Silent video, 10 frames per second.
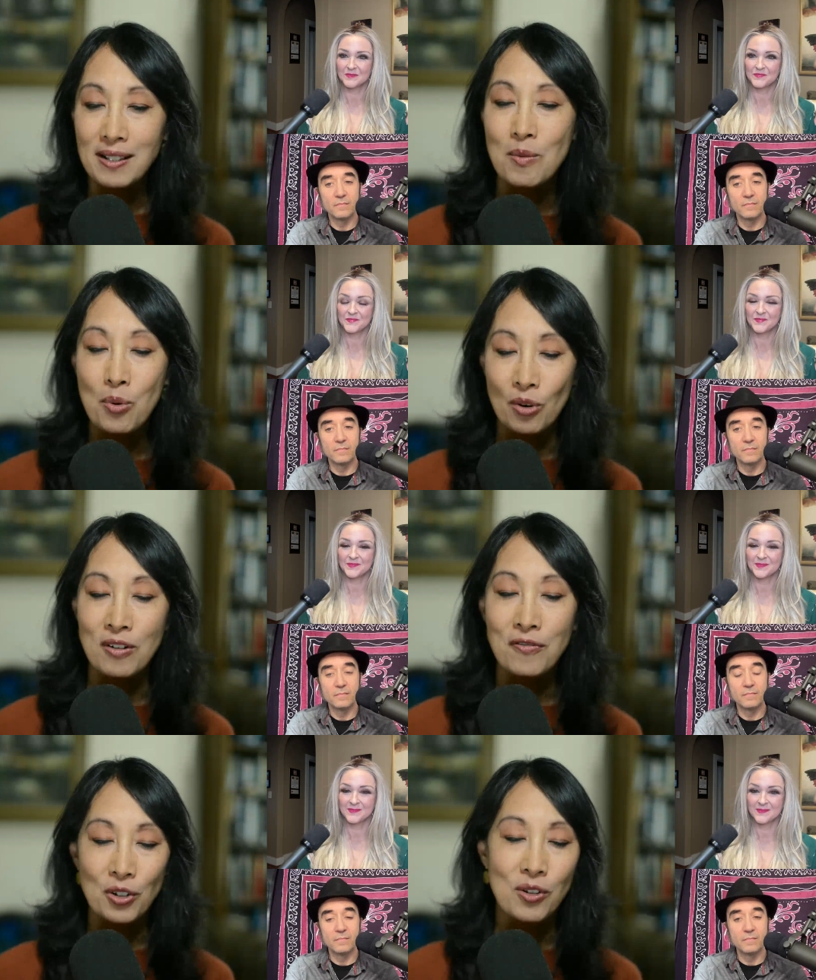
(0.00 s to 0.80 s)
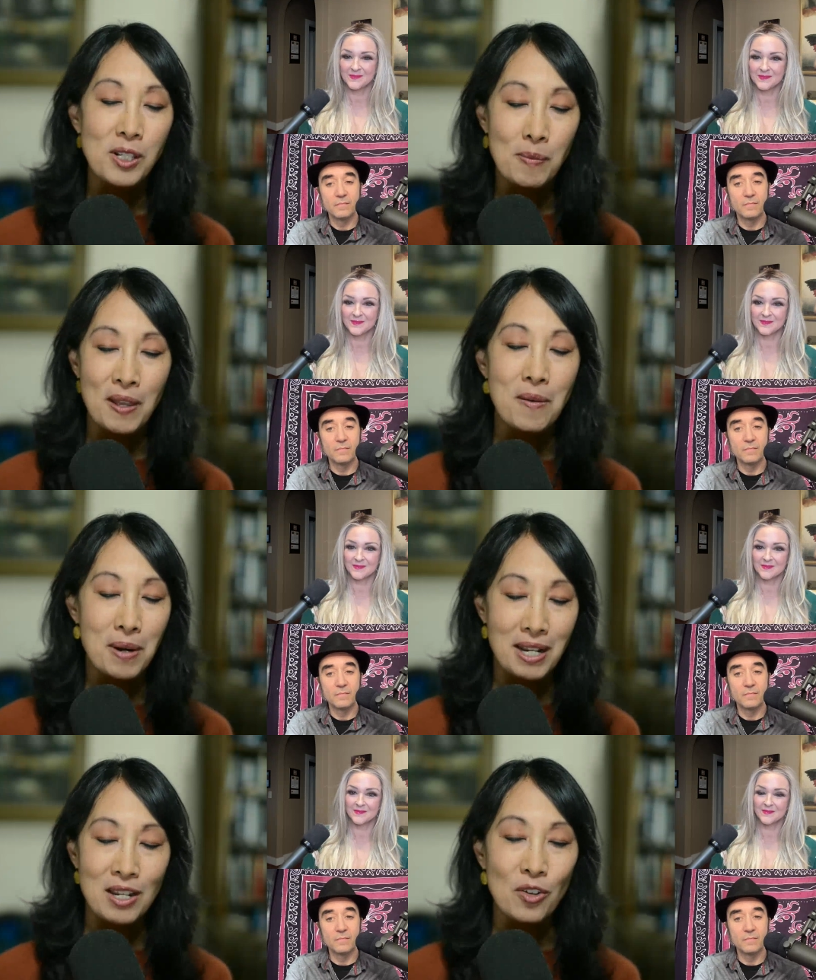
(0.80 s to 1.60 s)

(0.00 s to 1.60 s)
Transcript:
Speaker 1: important for you to spend the money